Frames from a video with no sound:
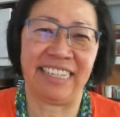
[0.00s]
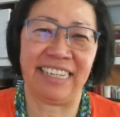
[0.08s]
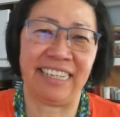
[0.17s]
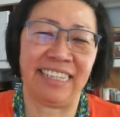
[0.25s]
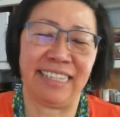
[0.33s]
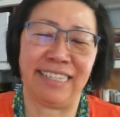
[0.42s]

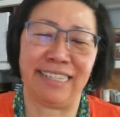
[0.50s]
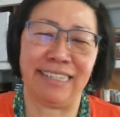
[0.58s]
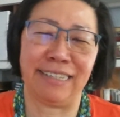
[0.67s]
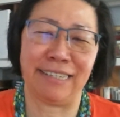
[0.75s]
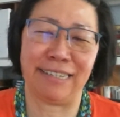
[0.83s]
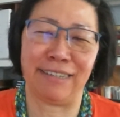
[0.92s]
It's
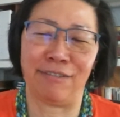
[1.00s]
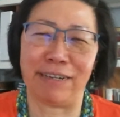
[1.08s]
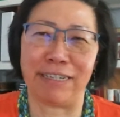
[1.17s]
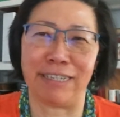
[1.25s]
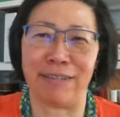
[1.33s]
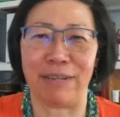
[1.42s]
just
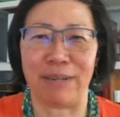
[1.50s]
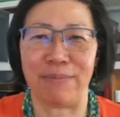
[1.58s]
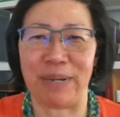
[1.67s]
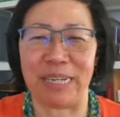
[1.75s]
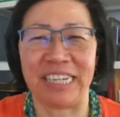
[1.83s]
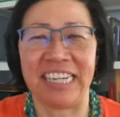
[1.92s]
strange to me,
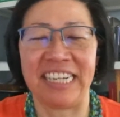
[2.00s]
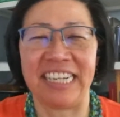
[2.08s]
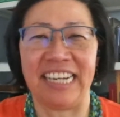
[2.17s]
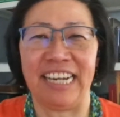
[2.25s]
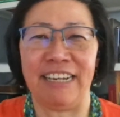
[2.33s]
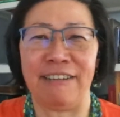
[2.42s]
but
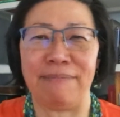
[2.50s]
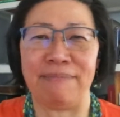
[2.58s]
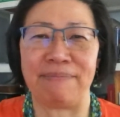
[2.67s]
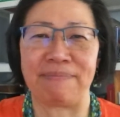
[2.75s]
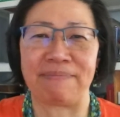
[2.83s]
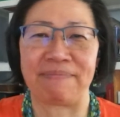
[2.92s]

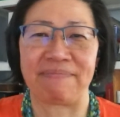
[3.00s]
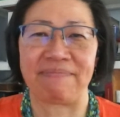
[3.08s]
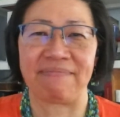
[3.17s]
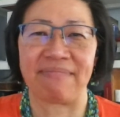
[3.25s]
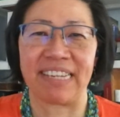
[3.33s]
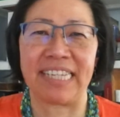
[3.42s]
um
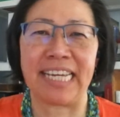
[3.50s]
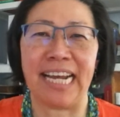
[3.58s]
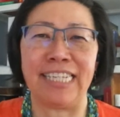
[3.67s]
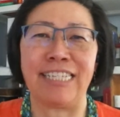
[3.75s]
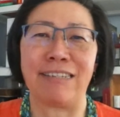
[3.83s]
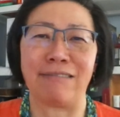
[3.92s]
the
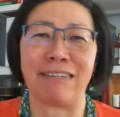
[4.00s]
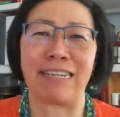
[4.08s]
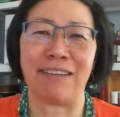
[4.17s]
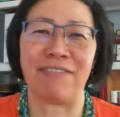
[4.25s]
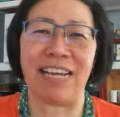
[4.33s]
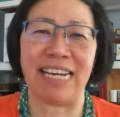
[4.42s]
undoing
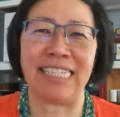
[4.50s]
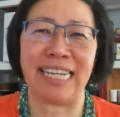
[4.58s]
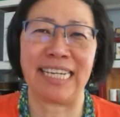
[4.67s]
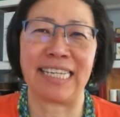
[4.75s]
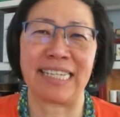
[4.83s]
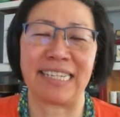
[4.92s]
of that
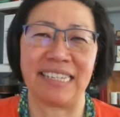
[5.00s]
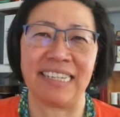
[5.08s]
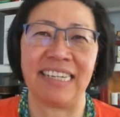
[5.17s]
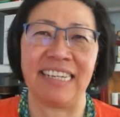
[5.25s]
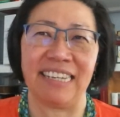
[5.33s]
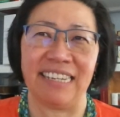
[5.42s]
takes
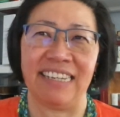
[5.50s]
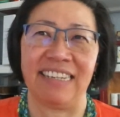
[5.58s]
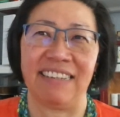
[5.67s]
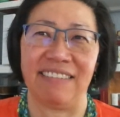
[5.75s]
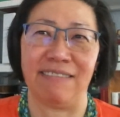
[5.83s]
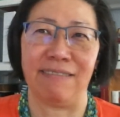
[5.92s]

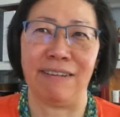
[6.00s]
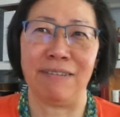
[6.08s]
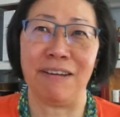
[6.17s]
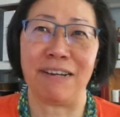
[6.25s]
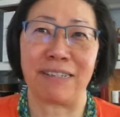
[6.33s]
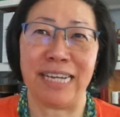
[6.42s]
a
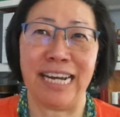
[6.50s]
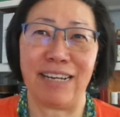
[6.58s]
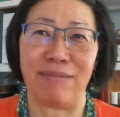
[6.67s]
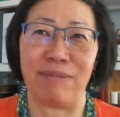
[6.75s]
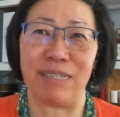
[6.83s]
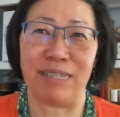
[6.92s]
long
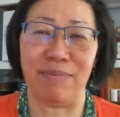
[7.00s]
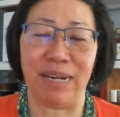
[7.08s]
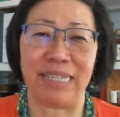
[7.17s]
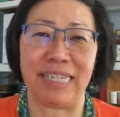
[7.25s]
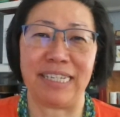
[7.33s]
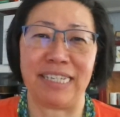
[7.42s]
time. It's a
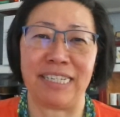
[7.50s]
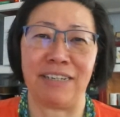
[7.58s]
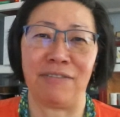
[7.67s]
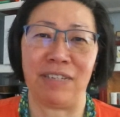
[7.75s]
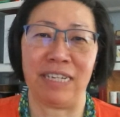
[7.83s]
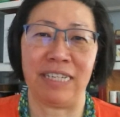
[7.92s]
mindset
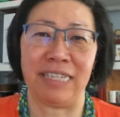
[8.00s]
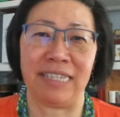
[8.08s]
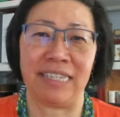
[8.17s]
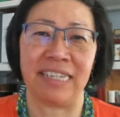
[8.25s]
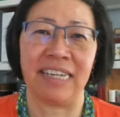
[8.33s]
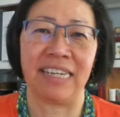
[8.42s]
shift,
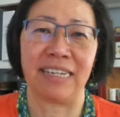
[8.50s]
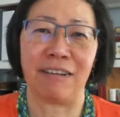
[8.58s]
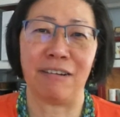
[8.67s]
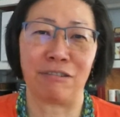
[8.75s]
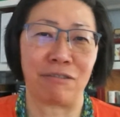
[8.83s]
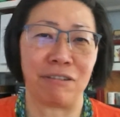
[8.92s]
it's
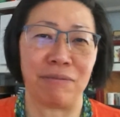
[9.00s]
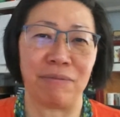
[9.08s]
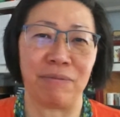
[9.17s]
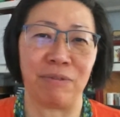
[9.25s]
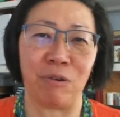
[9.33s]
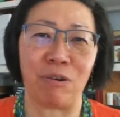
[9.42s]
cultural
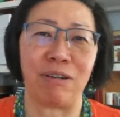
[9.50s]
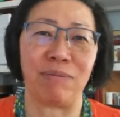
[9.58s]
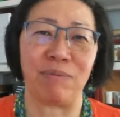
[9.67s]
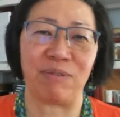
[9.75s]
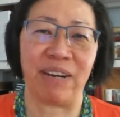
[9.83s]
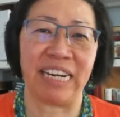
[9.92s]

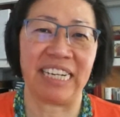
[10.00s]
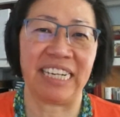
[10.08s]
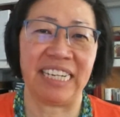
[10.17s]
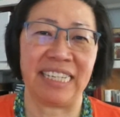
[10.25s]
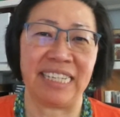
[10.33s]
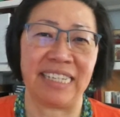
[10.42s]
norms, right?
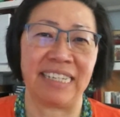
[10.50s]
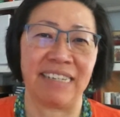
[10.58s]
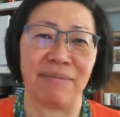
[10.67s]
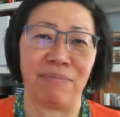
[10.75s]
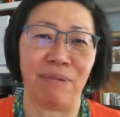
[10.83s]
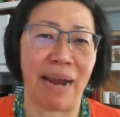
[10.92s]
It's
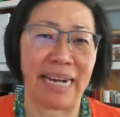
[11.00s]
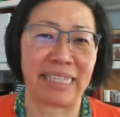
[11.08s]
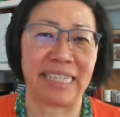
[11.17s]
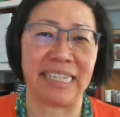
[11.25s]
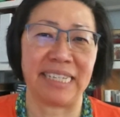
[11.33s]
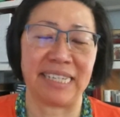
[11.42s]

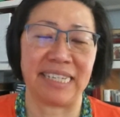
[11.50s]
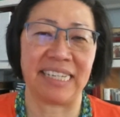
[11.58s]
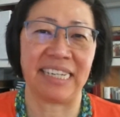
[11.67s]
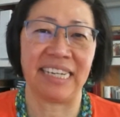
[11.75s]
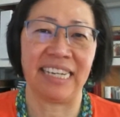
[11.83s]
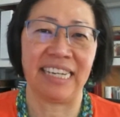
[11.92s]
practice,
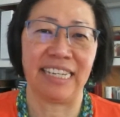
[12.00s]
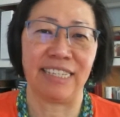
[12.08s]
it's